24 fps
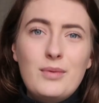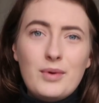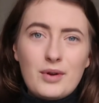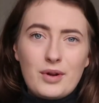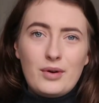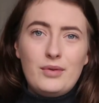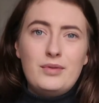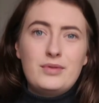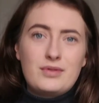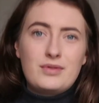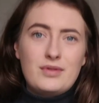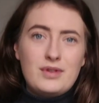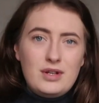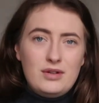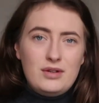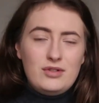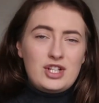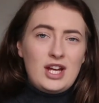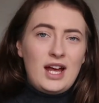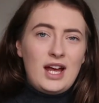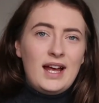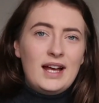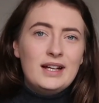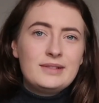want to order a new
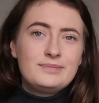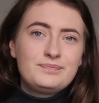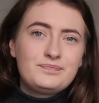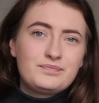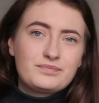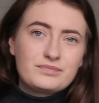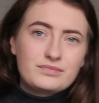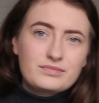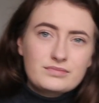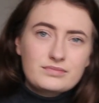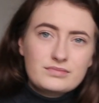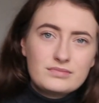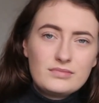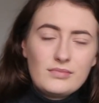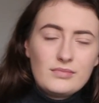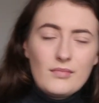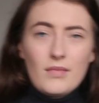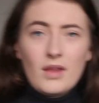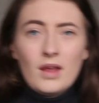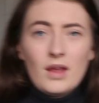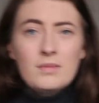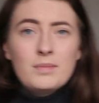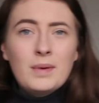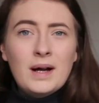chair,
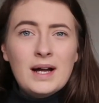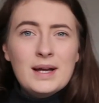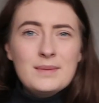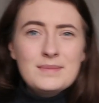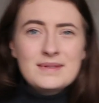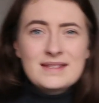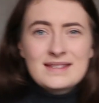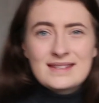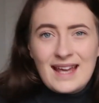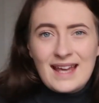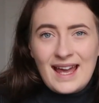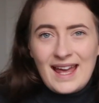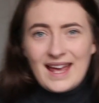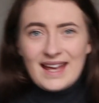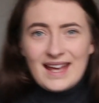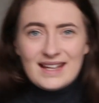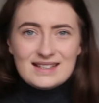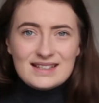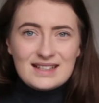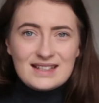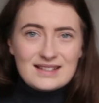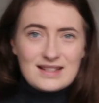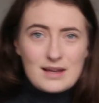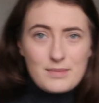but I'm scared
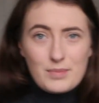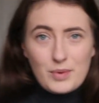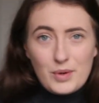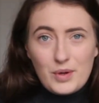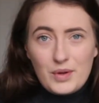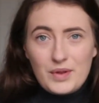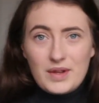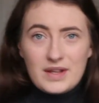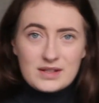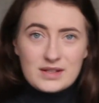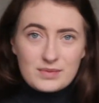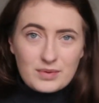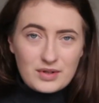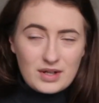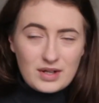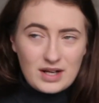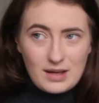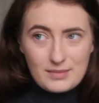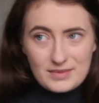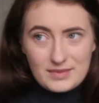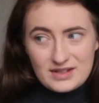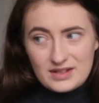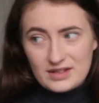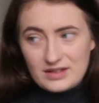because I bought this one on
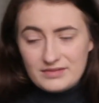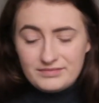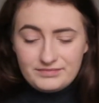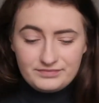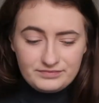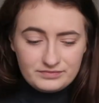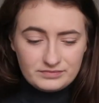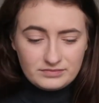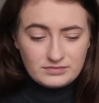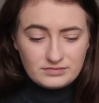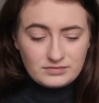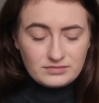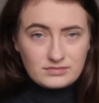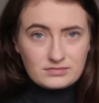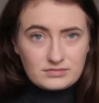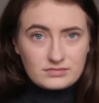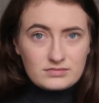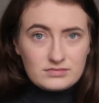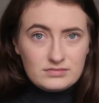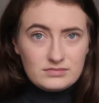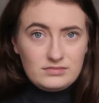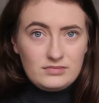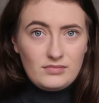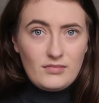Amazon
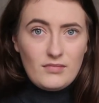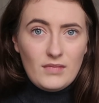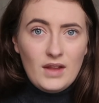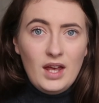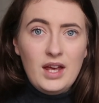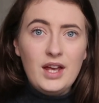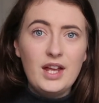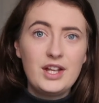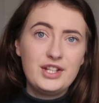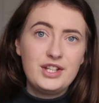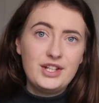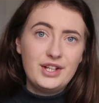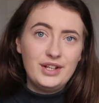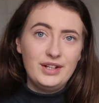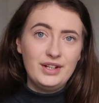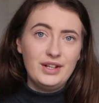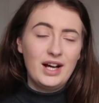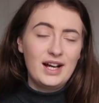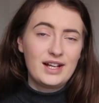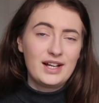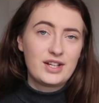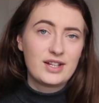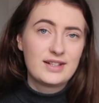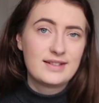and
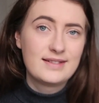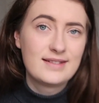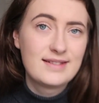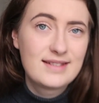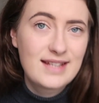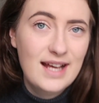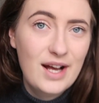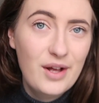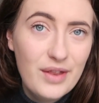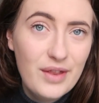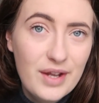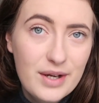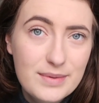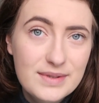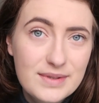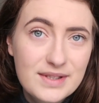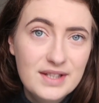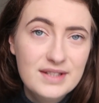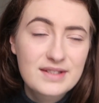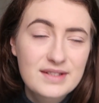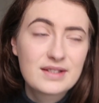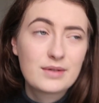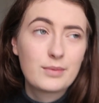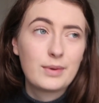I couldn't tell that it was
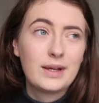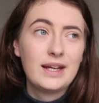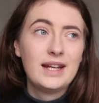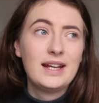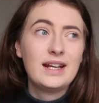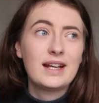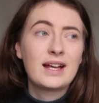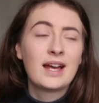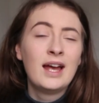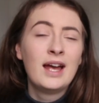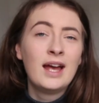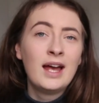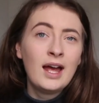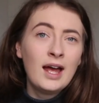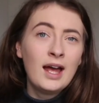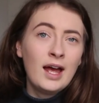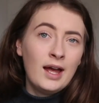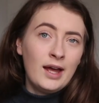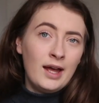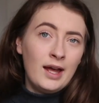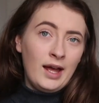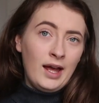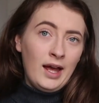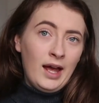going to squeak.
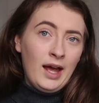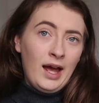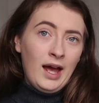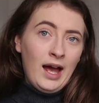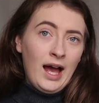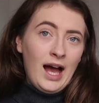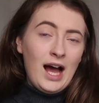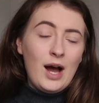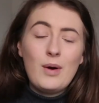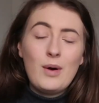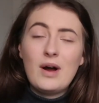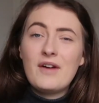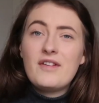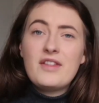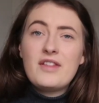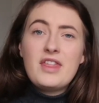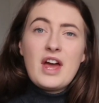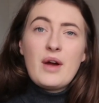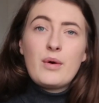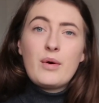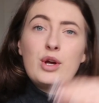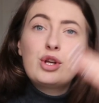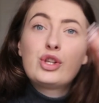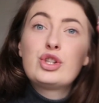However,
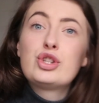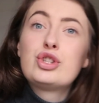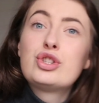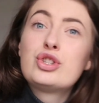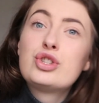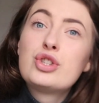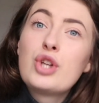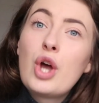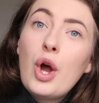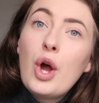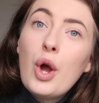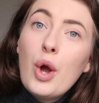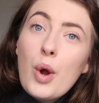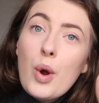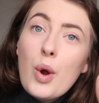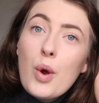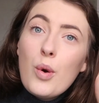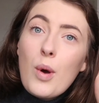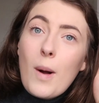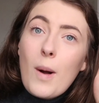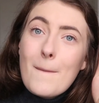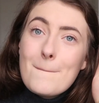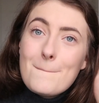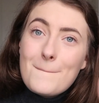there are
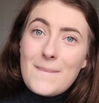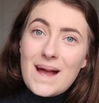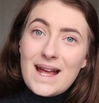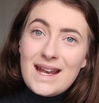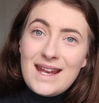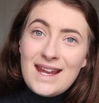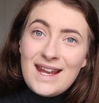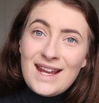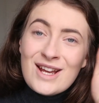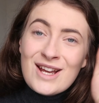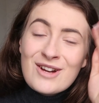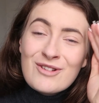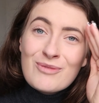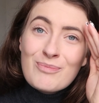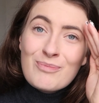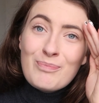so many